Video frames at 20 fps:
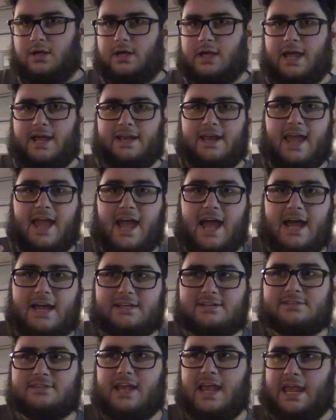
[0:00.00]
and
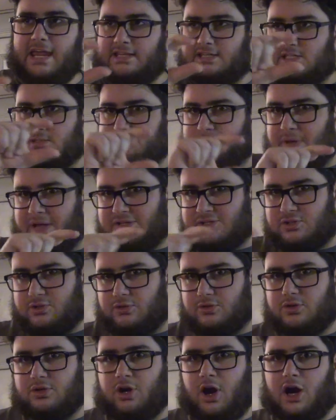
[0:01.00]
has a
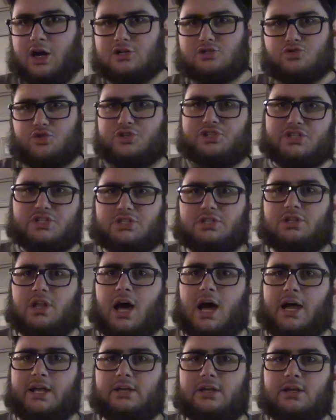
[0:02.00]
special cartridge
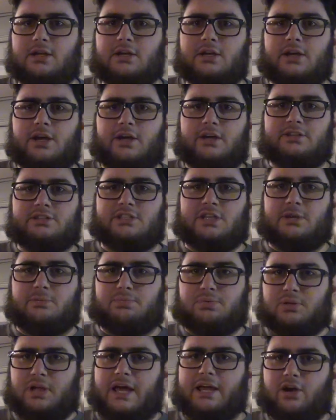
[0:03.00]
slot to
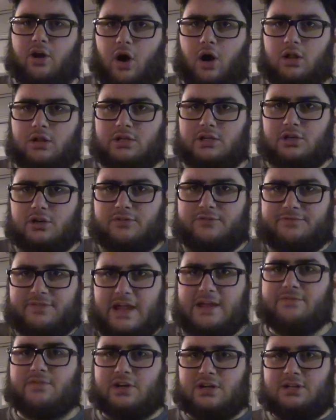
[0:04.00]
play all your
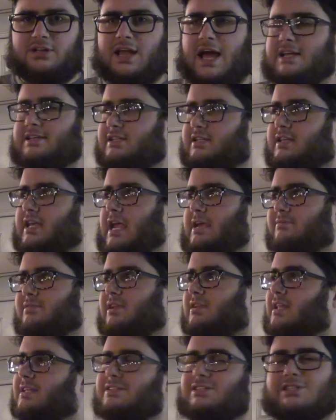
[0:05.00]
favorite classic games.
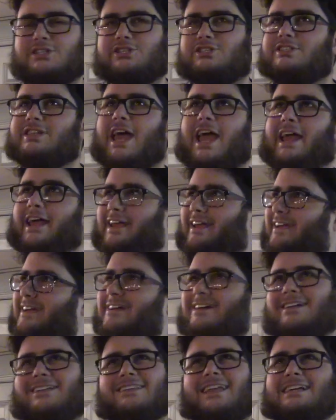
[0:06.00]
Now let's just say
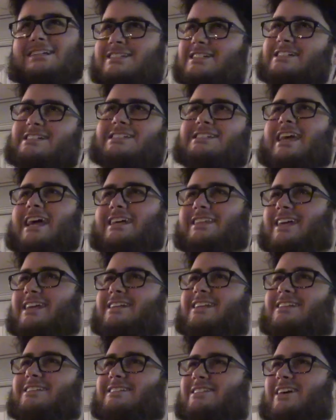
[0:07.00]
they
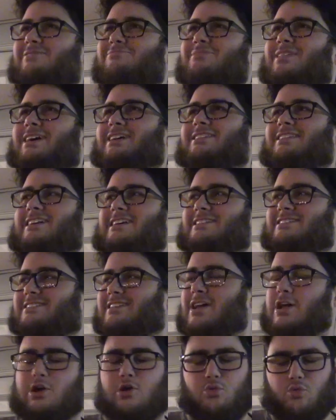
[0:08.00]
did something like this,
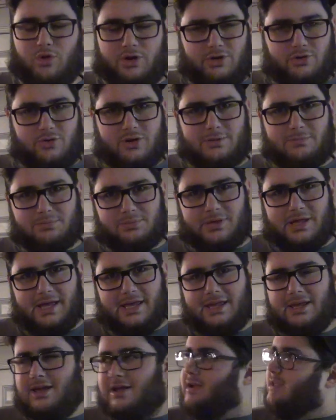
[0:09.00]
where you could
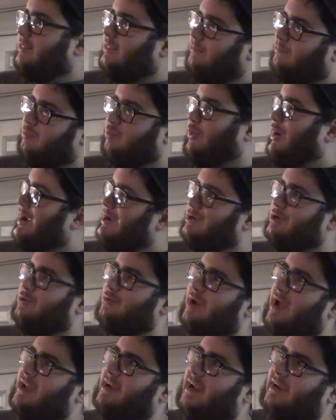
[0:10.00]
play the brand new
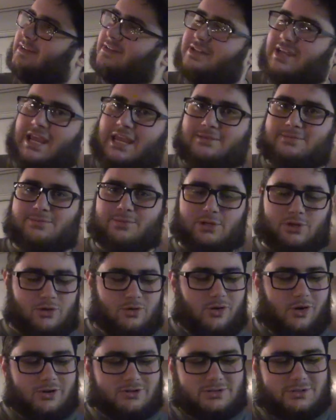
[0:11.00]
NX games, but you can
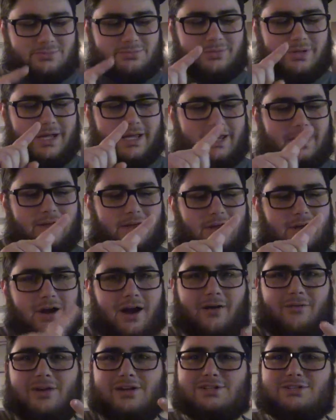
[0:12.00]
also play
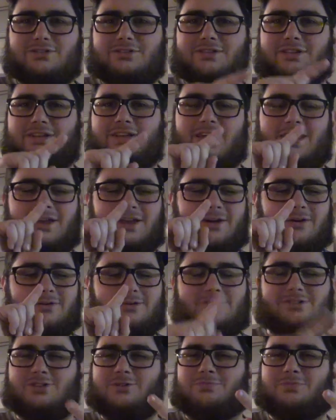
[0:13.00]
original Nintendo,
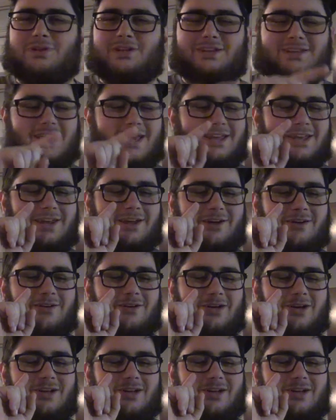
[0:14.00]
Super Nintendo,